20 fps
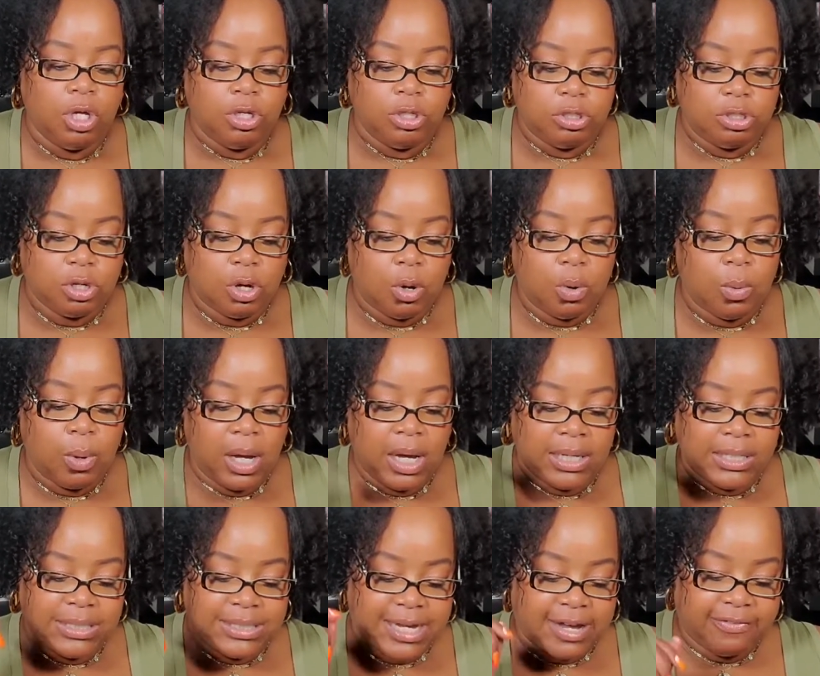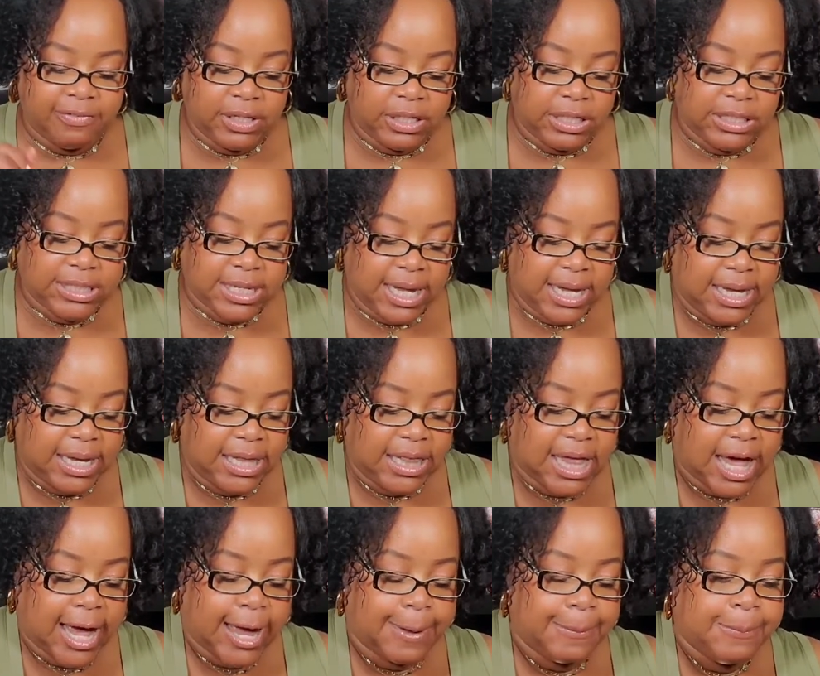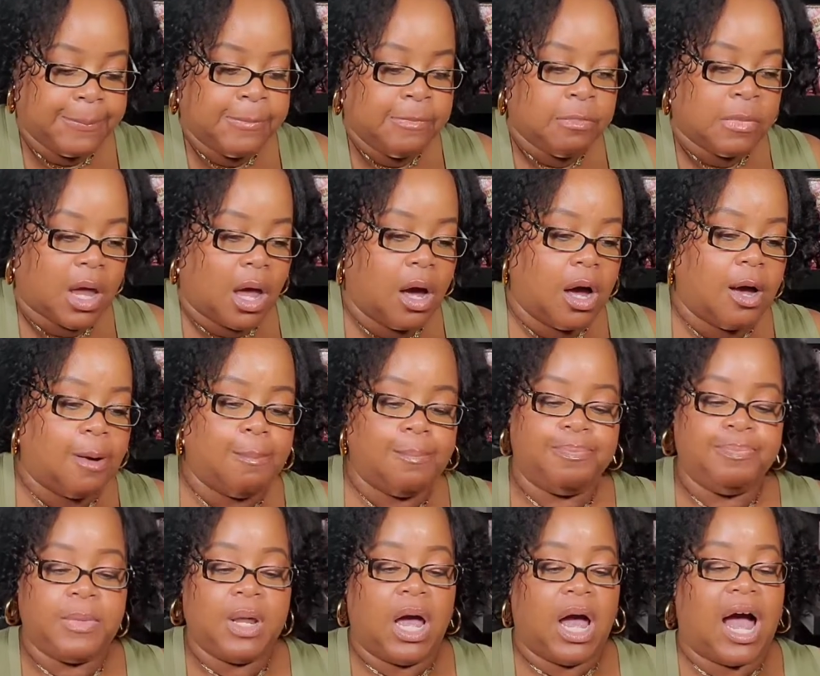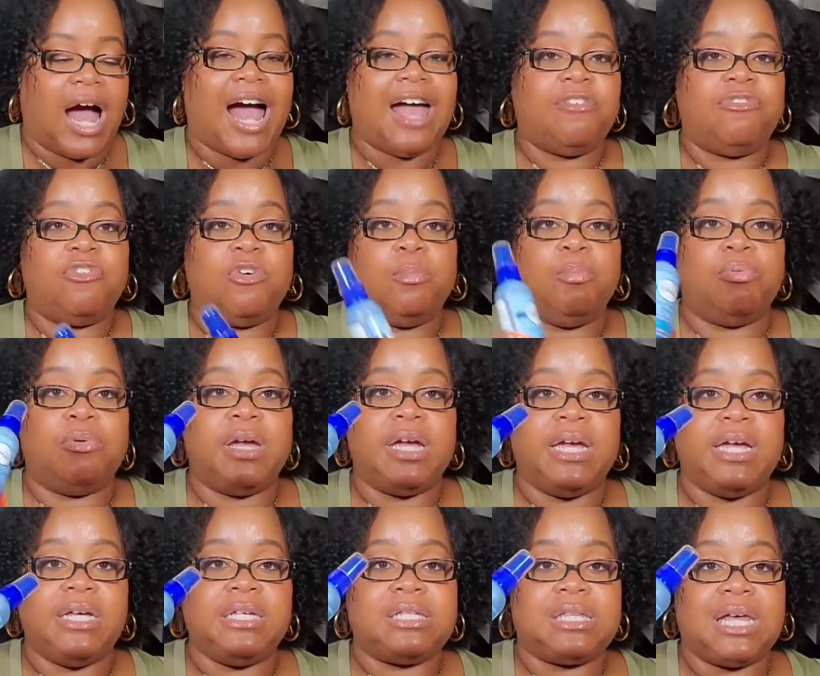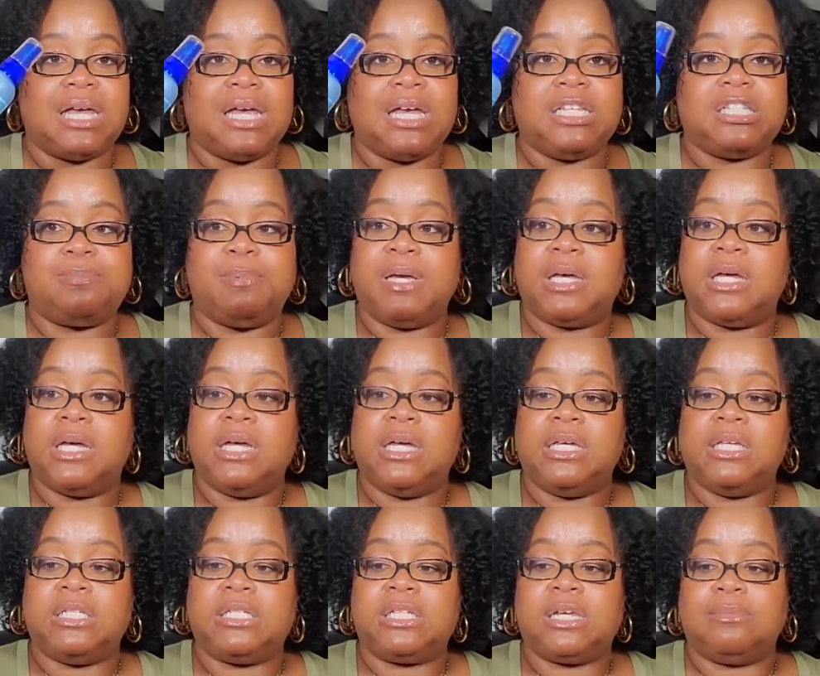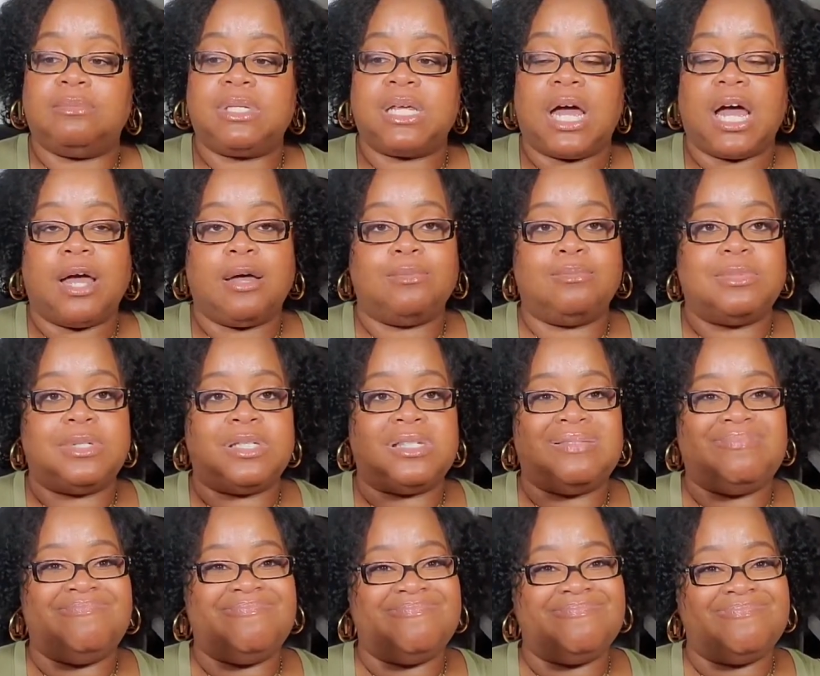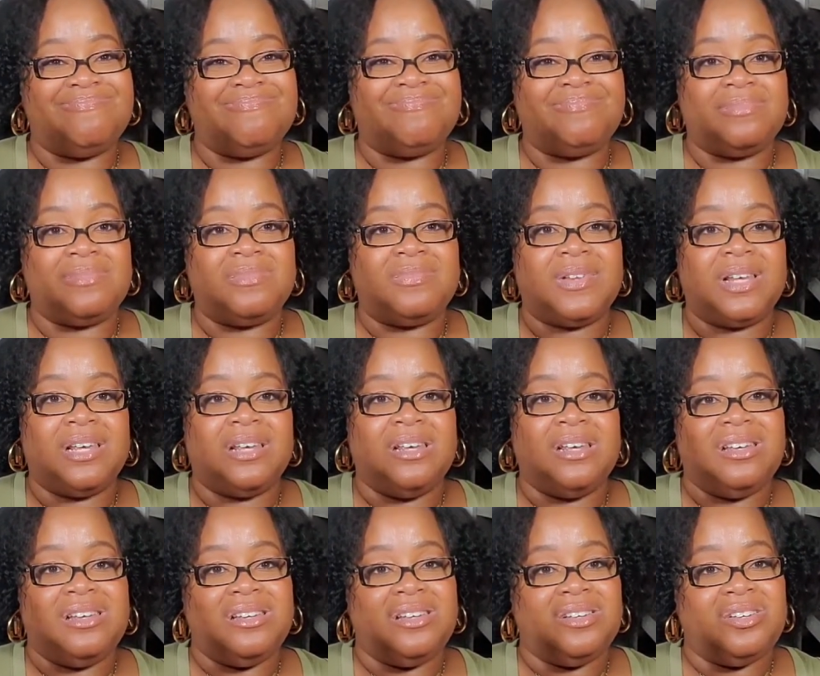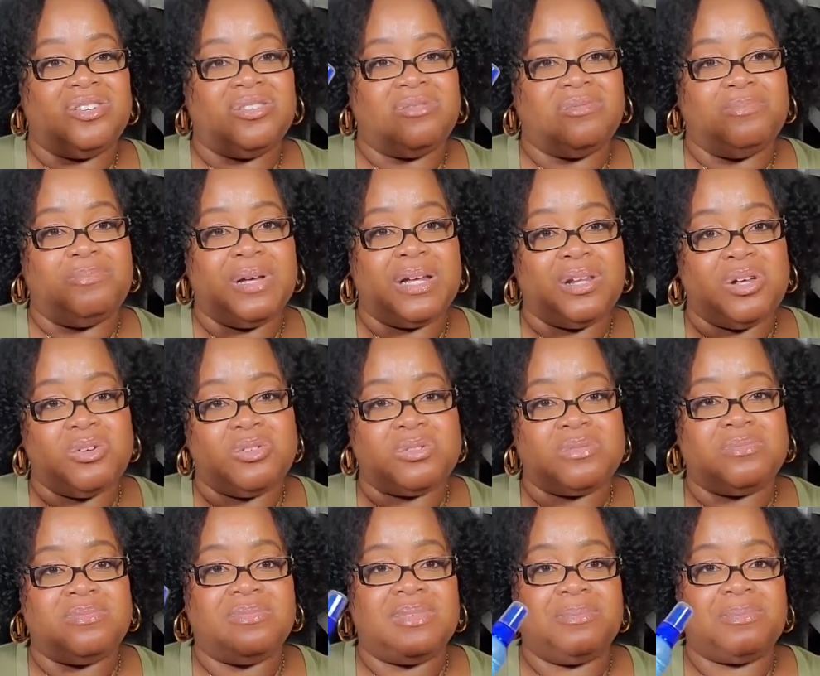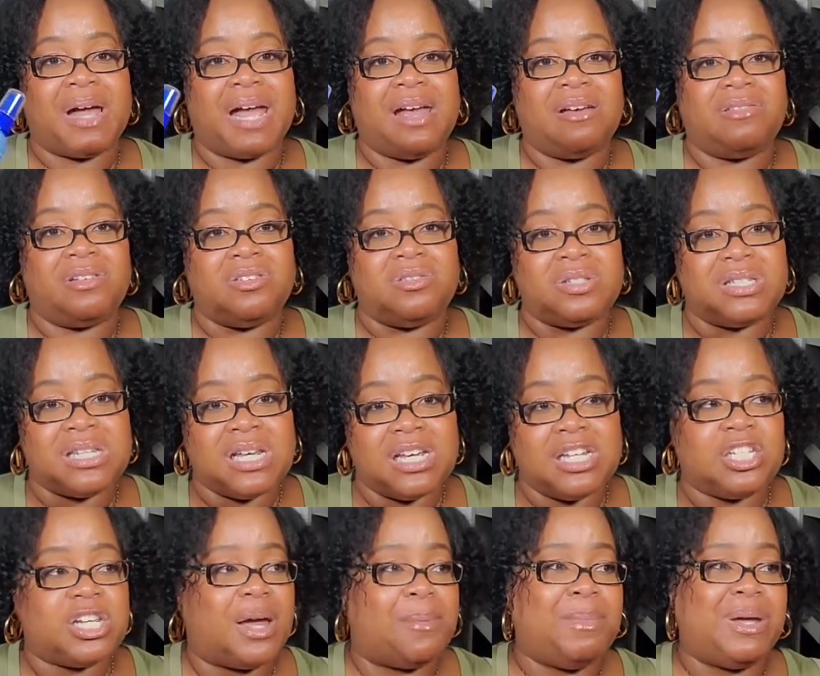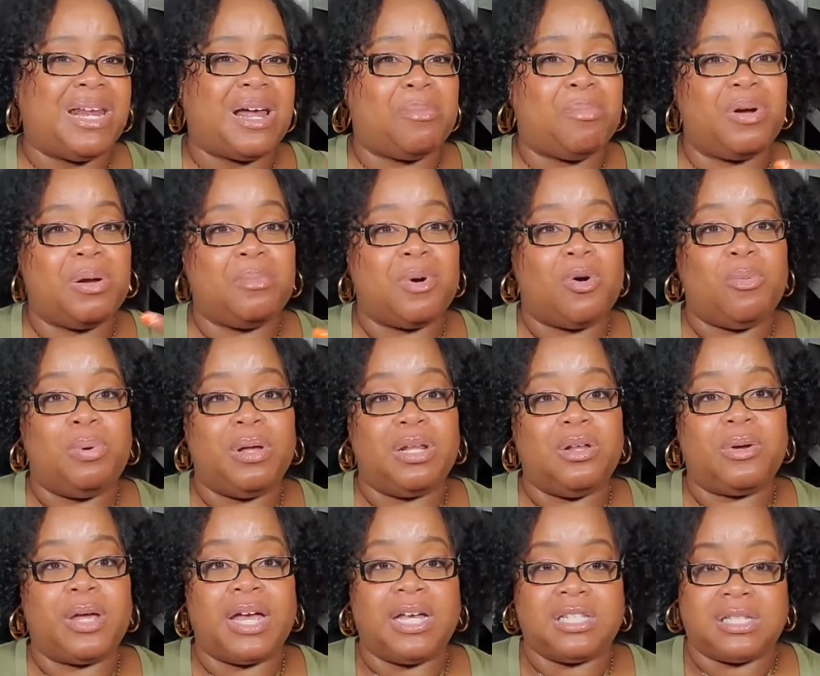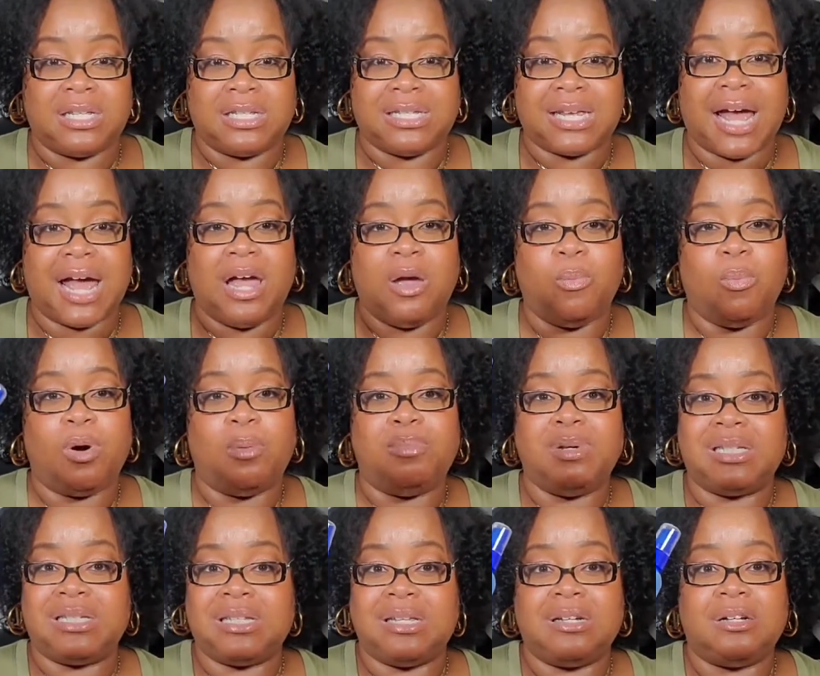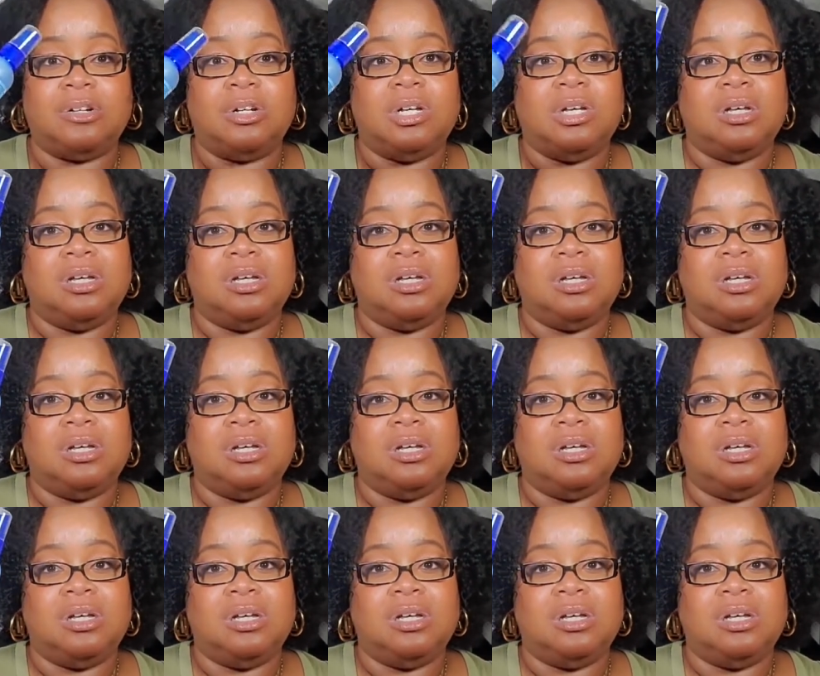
So definitely taking that. I Febreze things because sometimes, you know, pillows, it might have a little stench. I mean, I bring my own pillowcase, the satin one, but still,